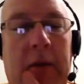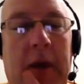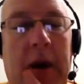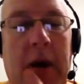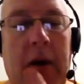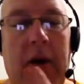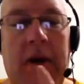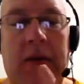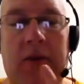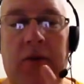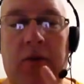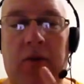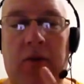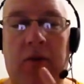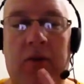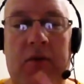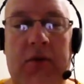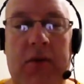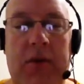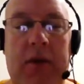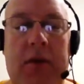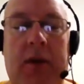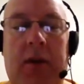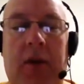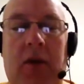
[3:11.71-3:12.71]
mouth
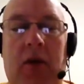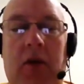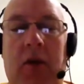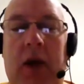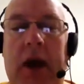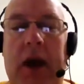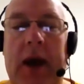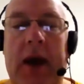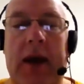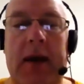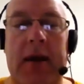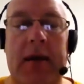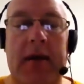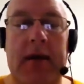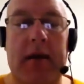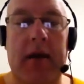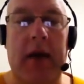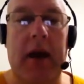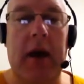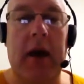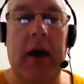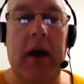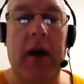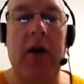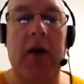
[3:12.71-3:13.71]
movement correct,
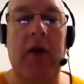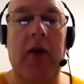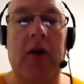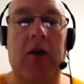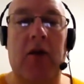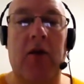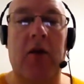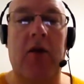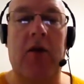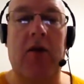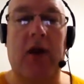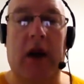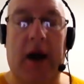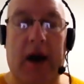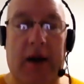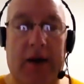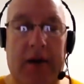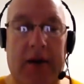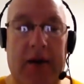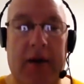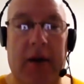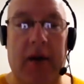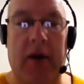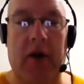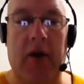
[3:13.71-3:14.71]
you're going to have
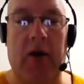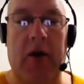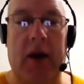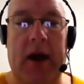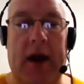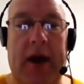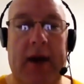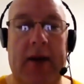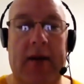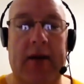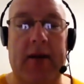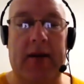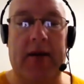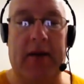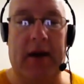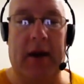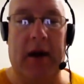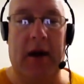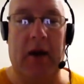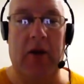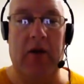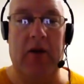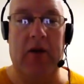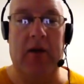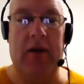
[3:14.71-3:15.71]
the correct
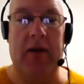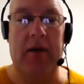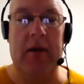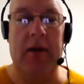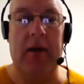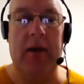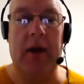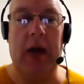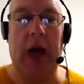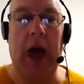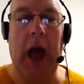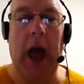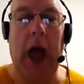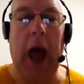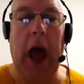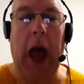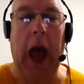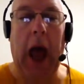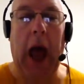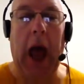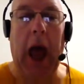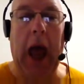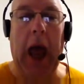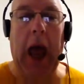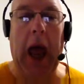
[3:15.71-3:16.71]
sound.
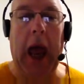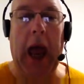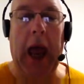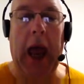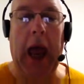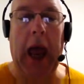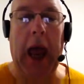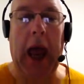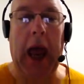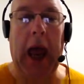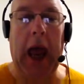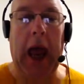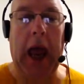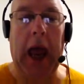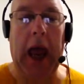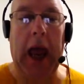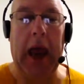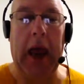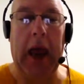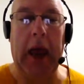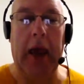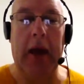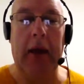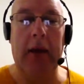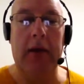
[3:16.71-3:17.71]

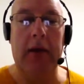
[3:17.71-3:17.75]
E,